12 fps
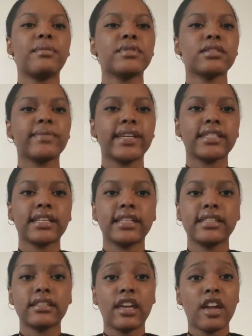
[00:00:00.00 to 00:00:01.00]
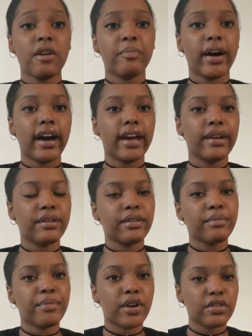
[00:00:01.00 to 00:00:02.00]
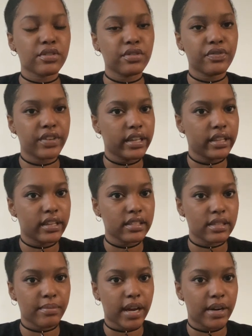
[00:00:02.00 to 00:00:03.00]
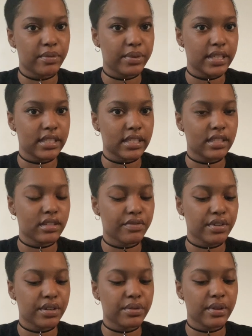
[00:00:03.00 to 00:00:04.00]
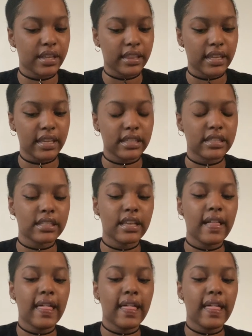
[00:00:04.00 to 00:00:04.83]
I'm just basically saying my personal feelings and my reasons for doing this.